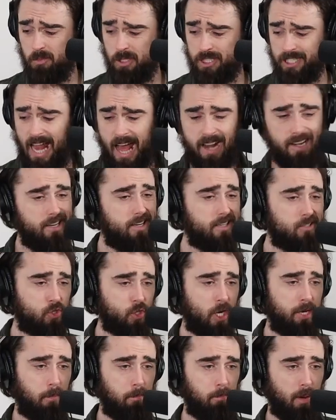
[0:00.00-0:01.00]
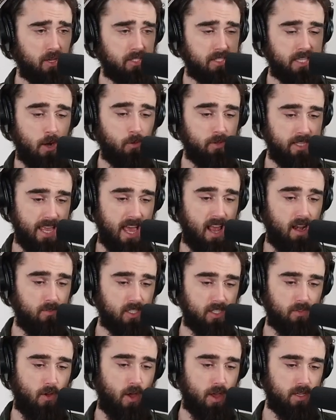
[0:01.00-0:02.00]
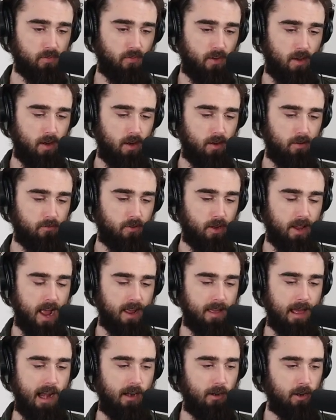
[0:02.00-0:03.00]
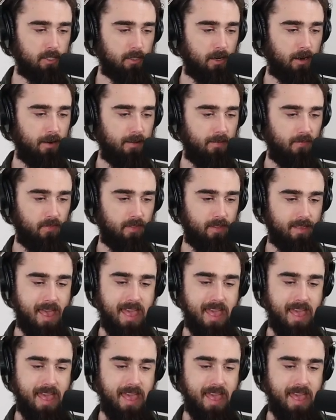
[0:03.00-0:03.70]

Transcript: I'm just glad he didn't try to bust out the Elvis voice for that character.